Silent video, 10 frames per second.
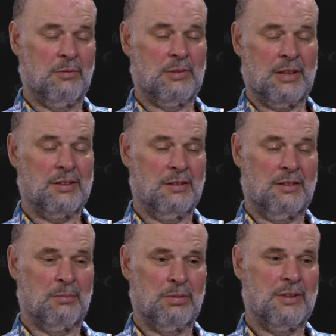was actually
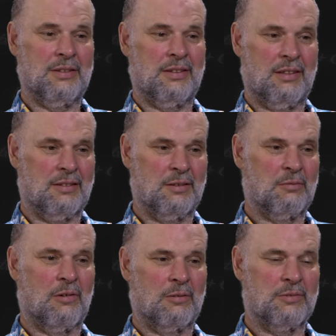completely and utterly
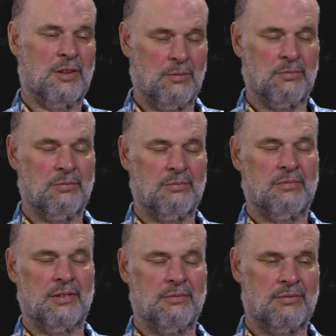wrong.
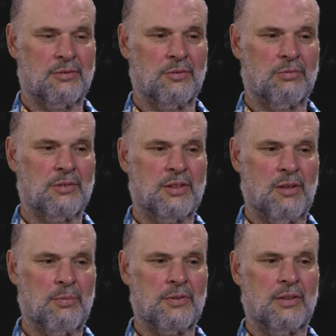The truth was the
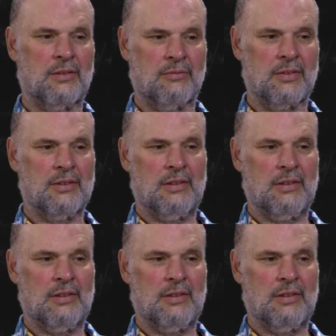opposite of it.